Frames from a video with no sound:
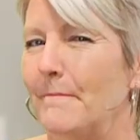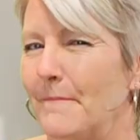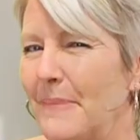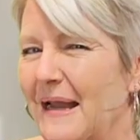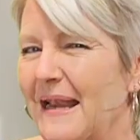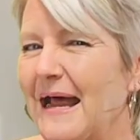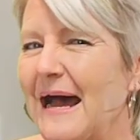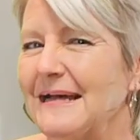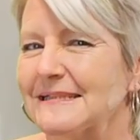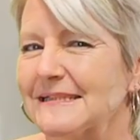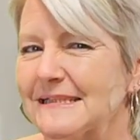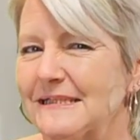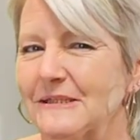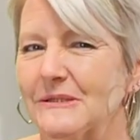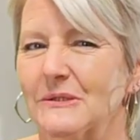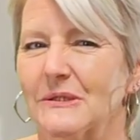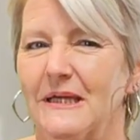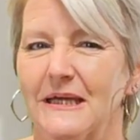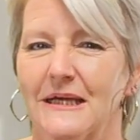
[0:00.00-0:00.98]
but I
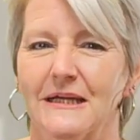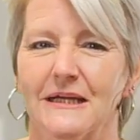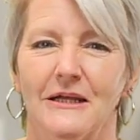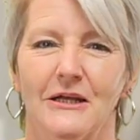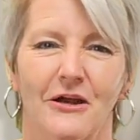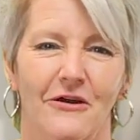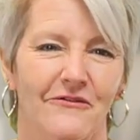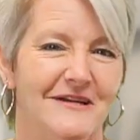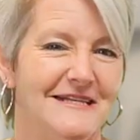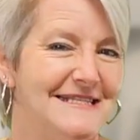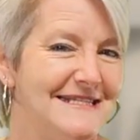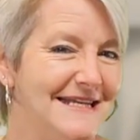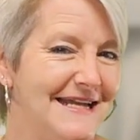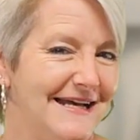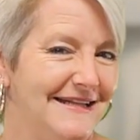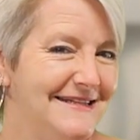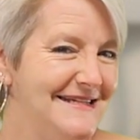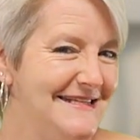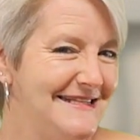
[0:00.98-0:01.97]
still get nervous
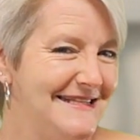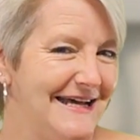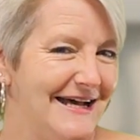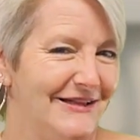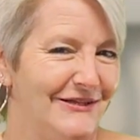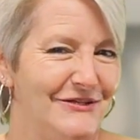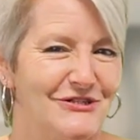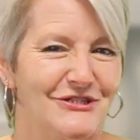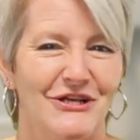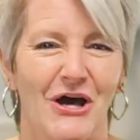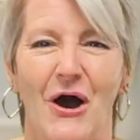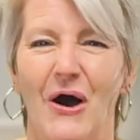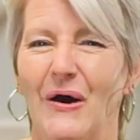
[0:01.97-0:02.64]
Nelly sellers